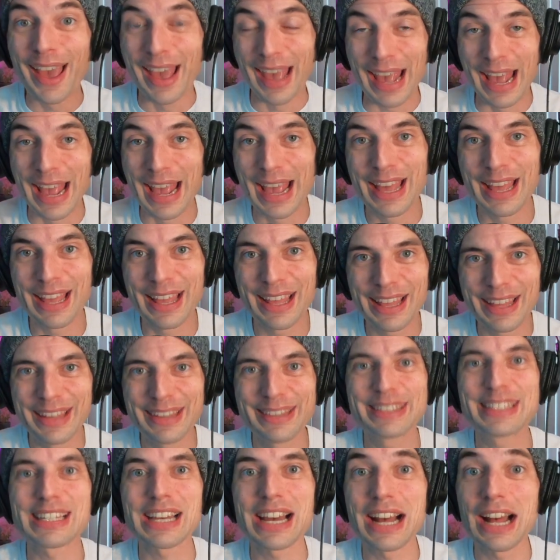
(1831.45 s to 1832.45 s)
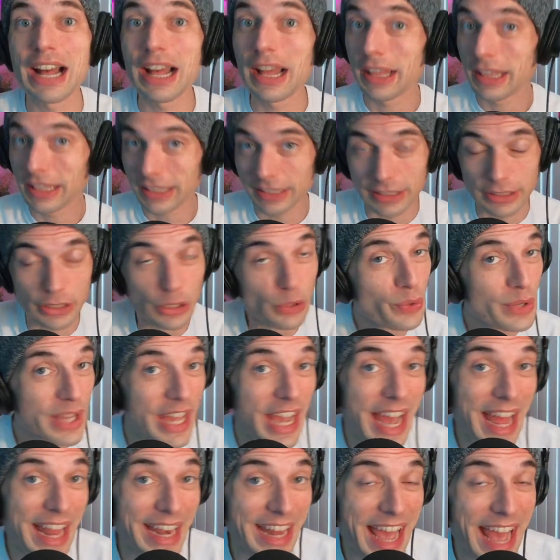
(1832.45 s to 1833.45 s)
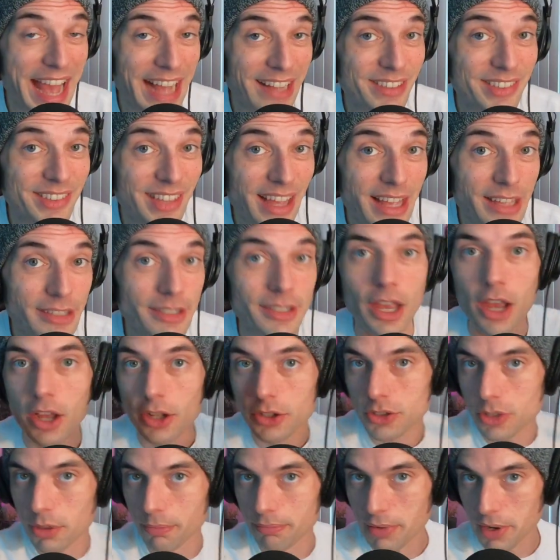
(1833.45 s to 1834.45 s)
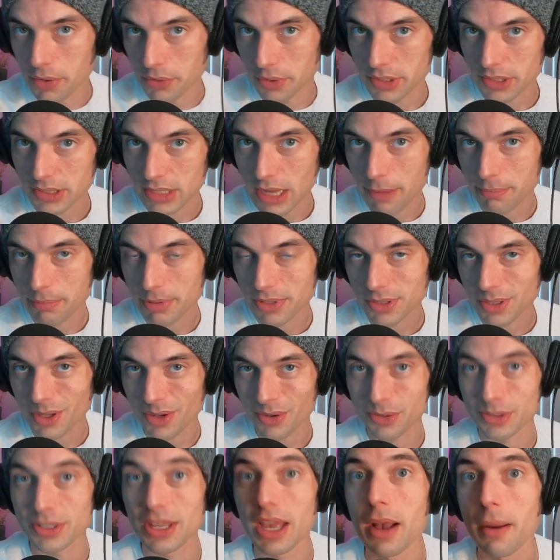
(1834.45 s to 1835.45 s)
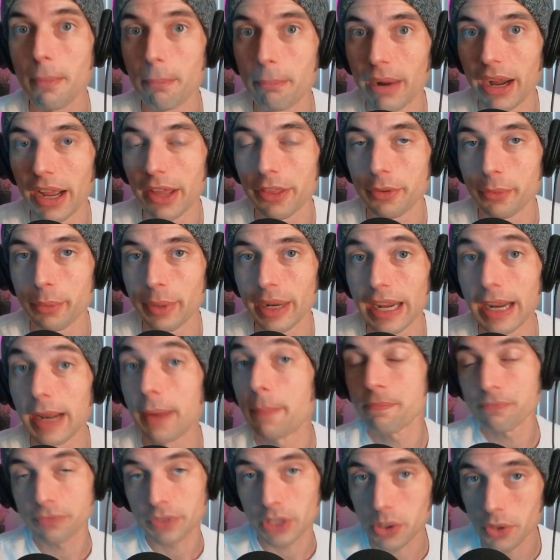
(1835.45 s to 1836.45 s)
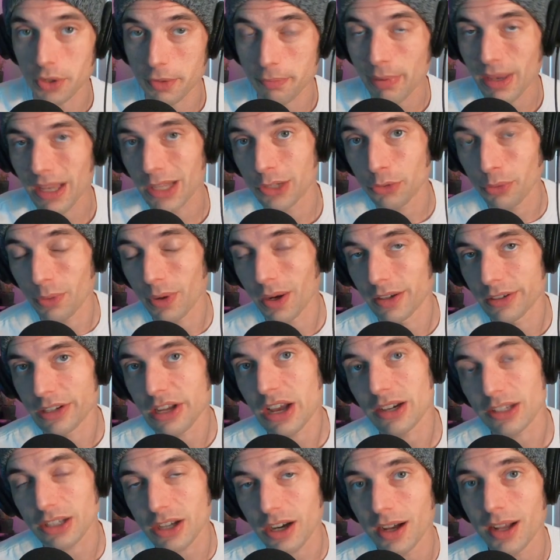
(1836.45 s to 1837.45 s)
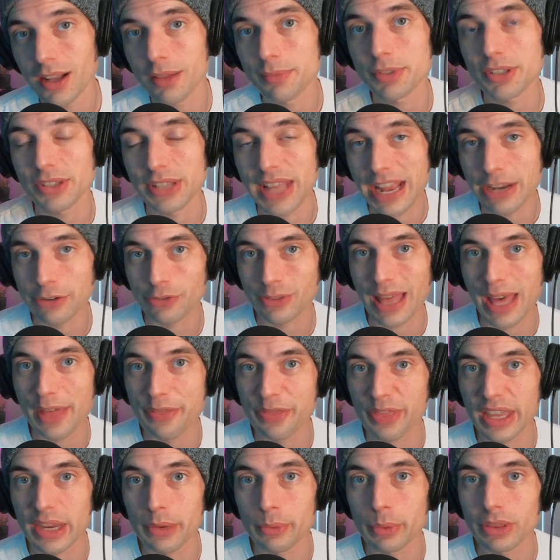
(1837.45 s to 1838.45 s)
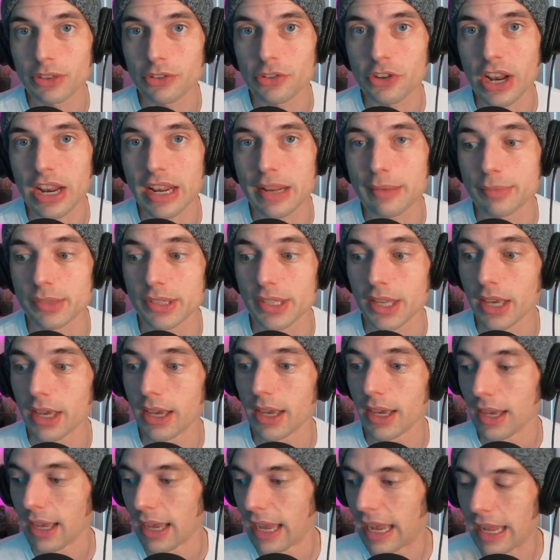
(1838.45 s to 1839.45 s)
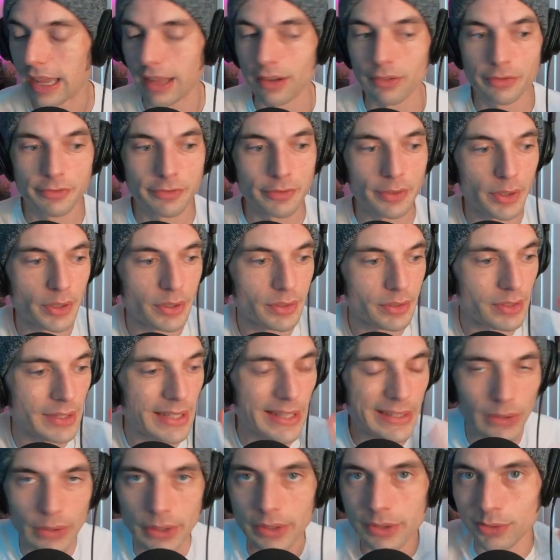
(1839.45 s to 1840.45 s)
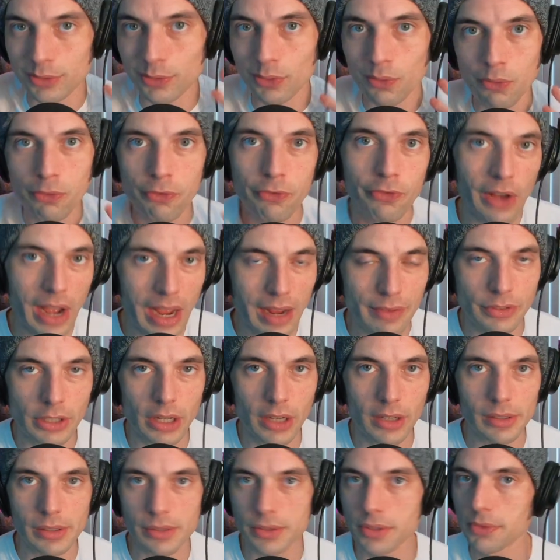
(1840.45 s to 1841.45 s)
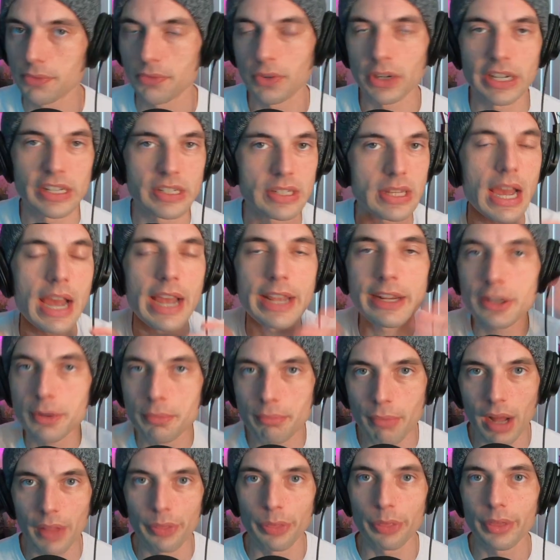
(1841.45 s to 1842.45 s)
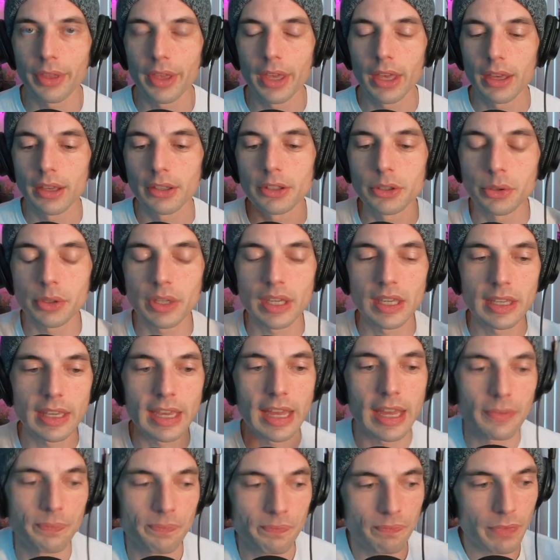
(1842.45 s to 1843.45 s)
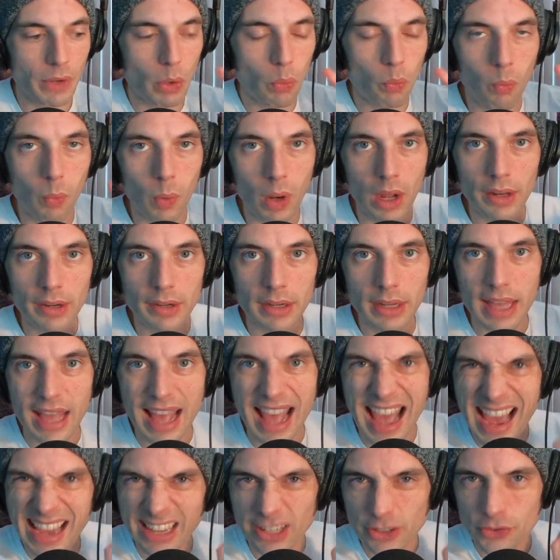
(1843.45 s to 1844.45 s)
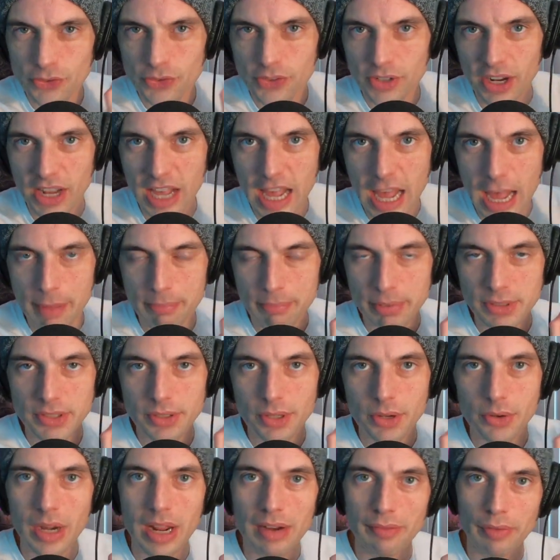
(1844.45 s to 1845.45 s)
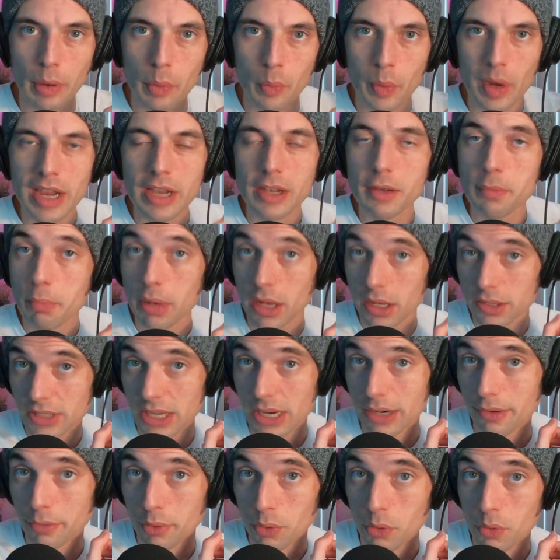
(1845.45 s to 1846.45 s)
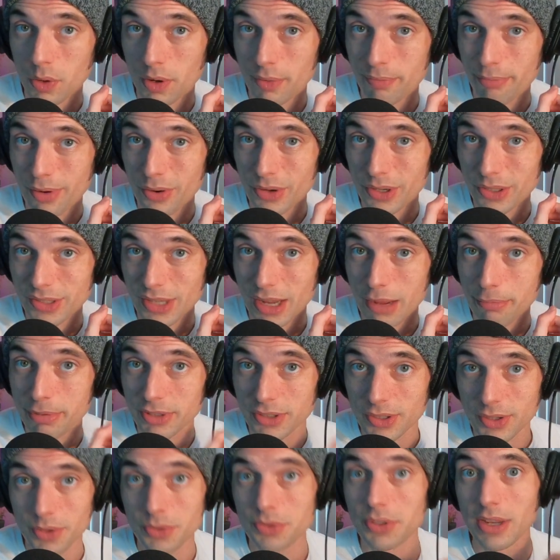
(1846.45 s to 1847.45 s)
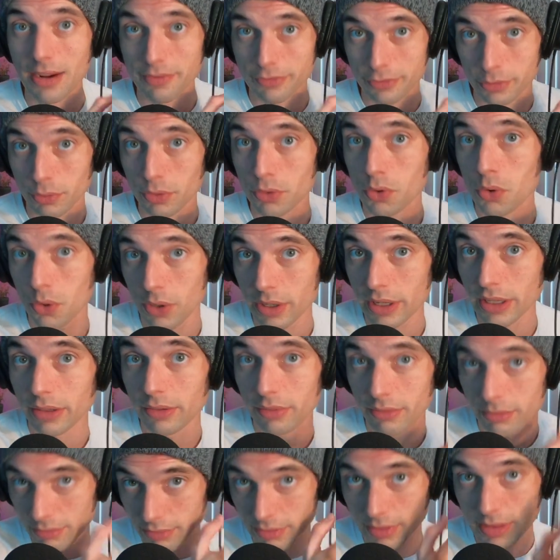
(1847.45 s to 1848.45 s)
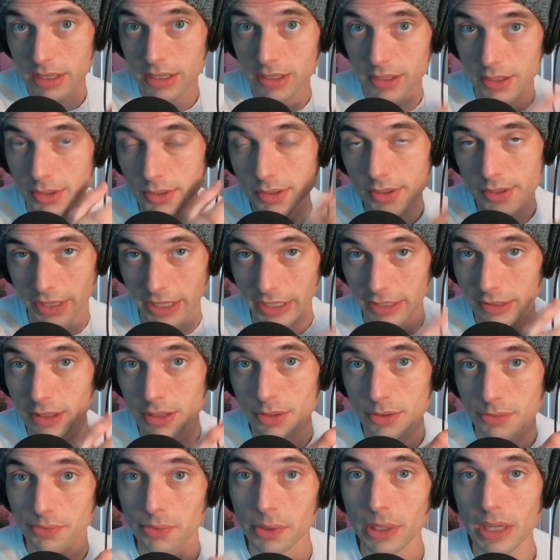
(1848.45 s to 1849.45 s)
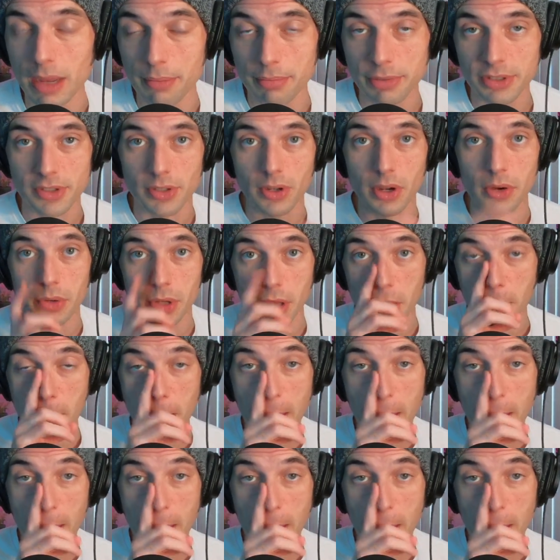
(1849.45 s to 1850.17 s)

And you get access to bonus episodes, by the way. Go to patreon.com/thatthingwithjames. And for as little as $5 for an entire month, you can get one extra episode every week because I record bonus episodes after recording these, like this free episode.